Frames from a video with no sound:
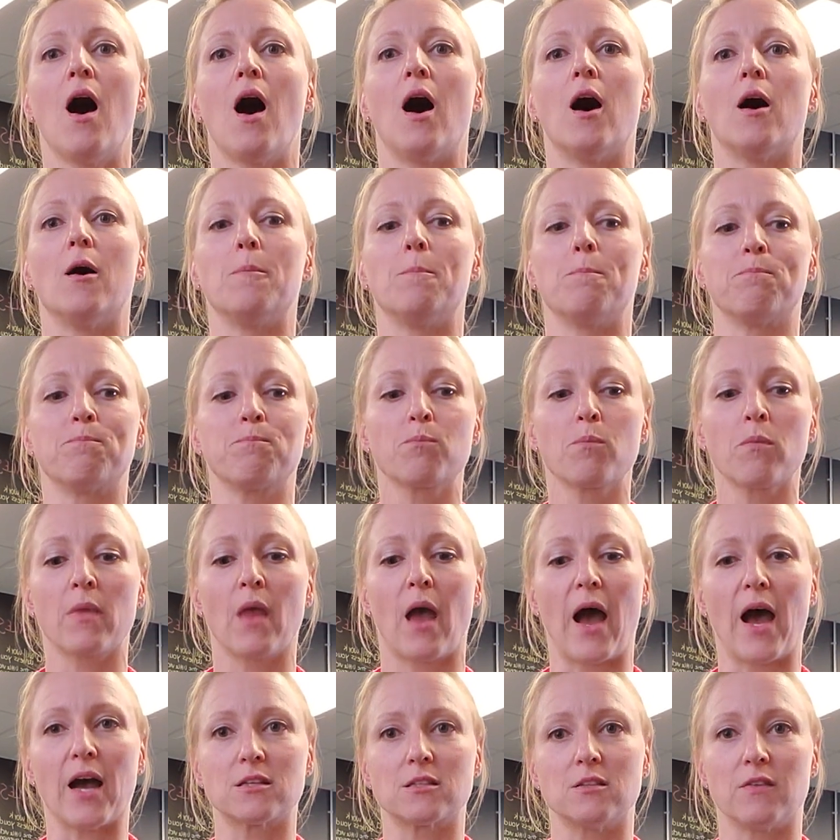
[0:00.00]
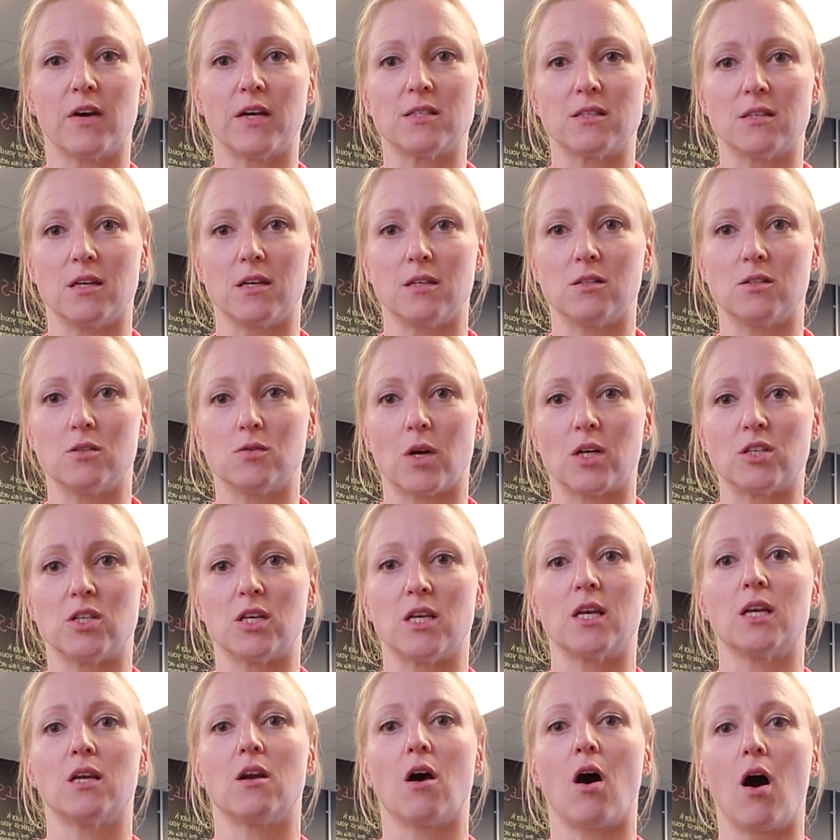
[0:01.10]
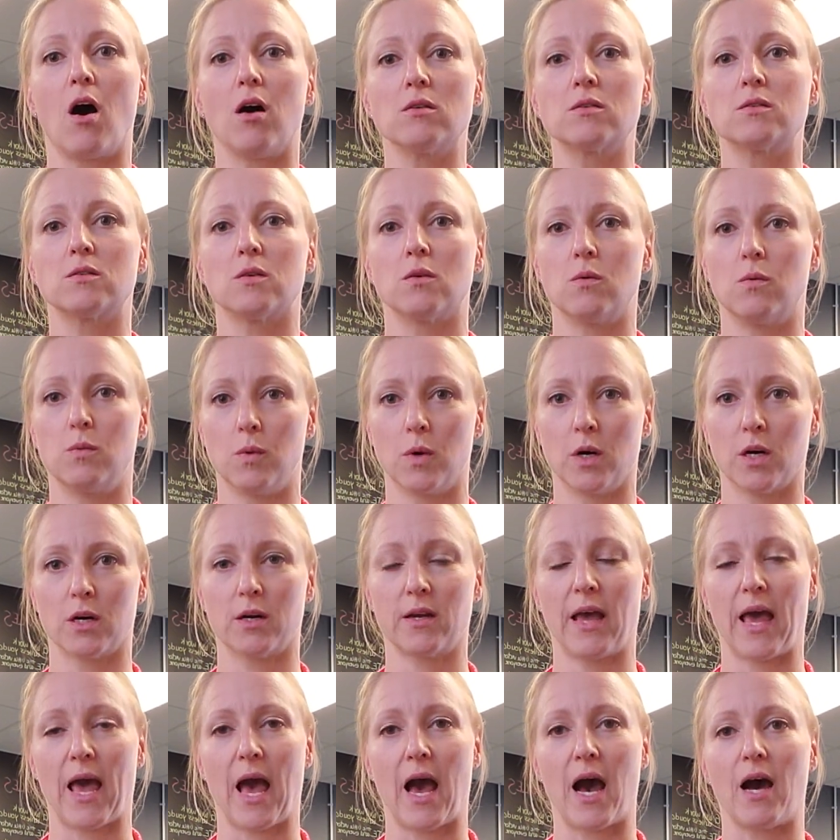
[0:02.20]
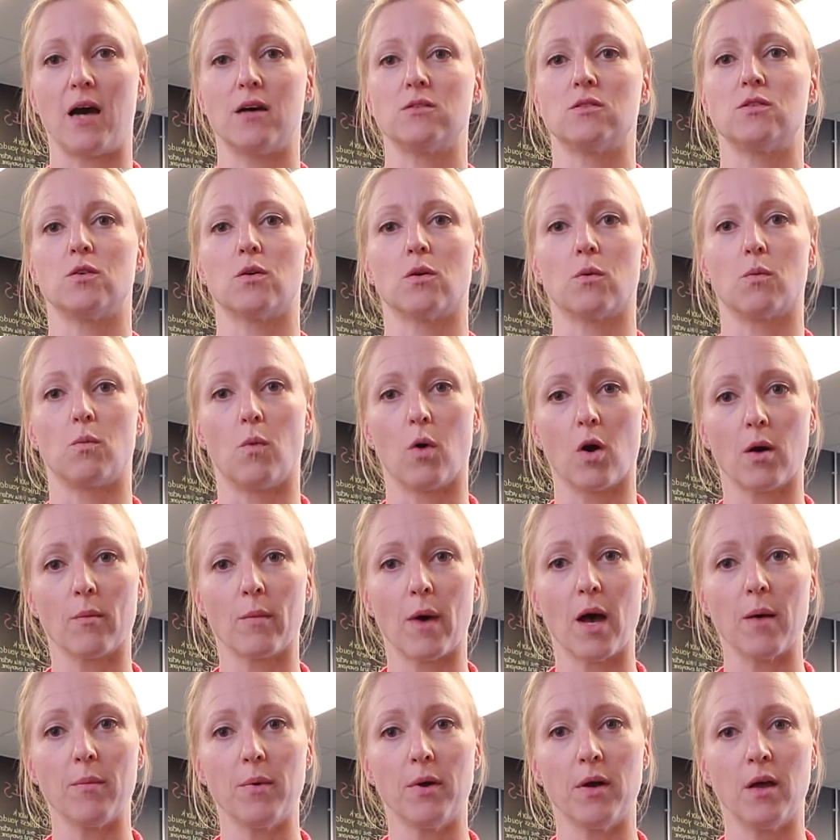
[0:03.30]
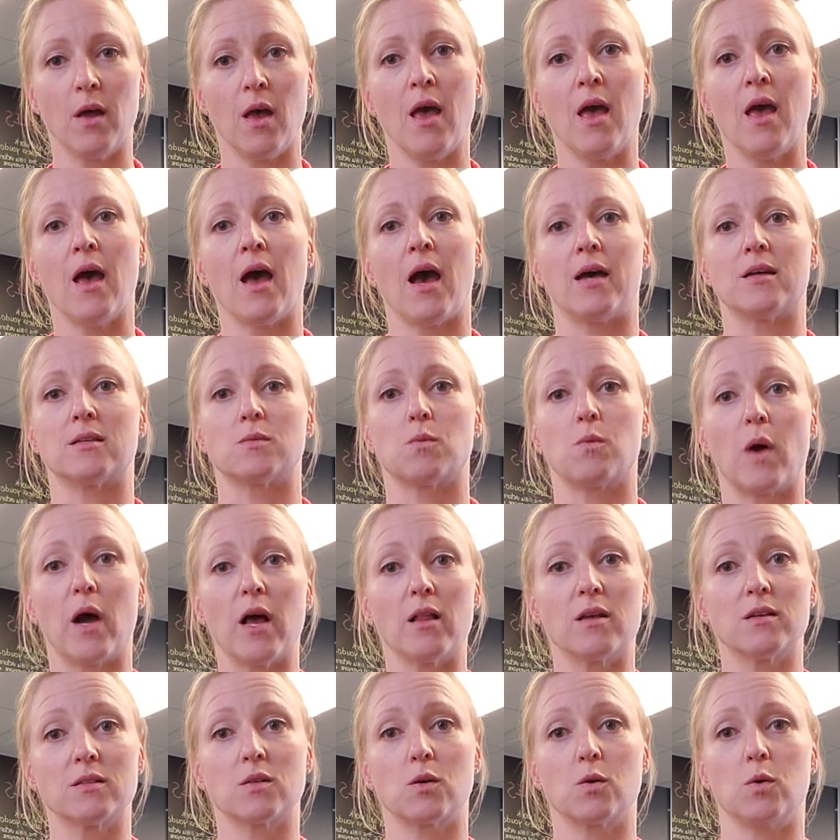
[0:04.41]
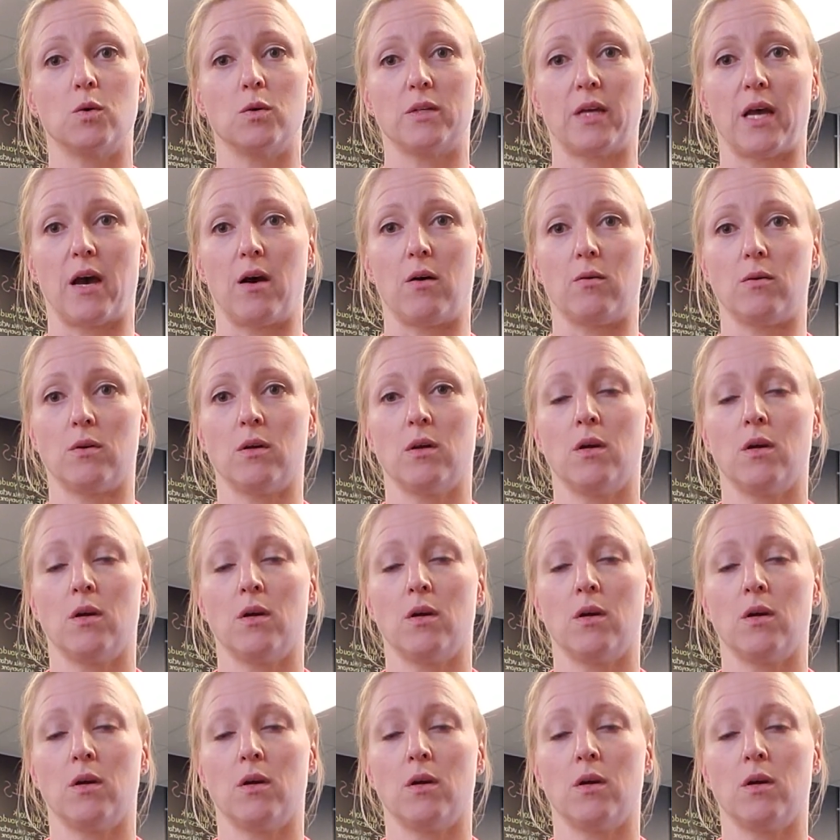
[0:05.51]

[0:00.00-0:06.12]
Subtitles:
Active isolated stretching can also work as your warm-up as well as cool down.